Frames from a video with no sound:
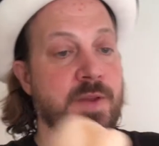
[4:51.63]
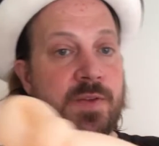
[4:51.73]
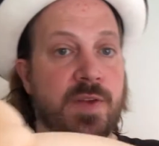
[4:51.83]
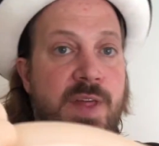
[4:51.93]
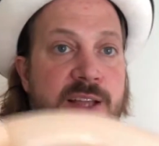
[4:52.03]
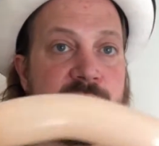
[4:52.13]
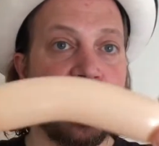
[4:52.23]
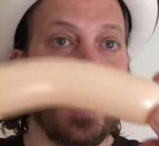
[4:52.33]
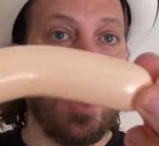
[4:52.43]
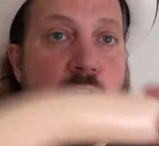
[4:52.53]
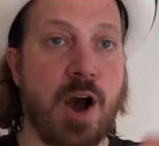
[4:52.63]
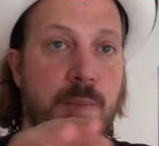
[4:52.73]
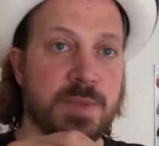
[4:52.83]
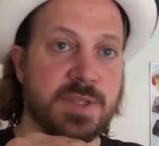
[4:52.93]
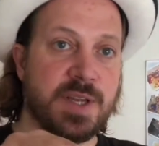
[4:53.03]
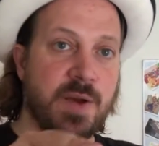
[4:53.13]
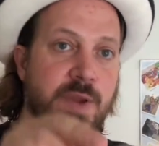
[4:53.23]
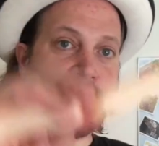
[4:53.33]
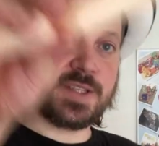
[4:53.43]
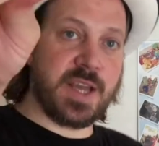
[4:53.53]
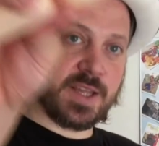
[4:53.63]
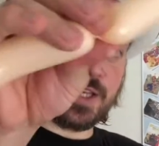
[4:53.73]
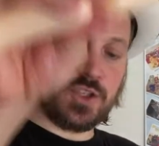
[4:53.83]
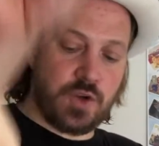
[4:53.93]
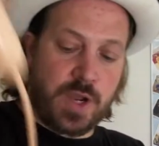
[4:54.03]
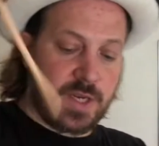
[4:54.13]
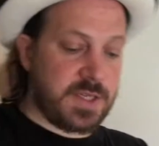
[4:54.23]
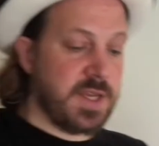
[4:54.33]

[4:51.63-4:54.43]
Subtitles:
So that's her arms. Now we can take this joint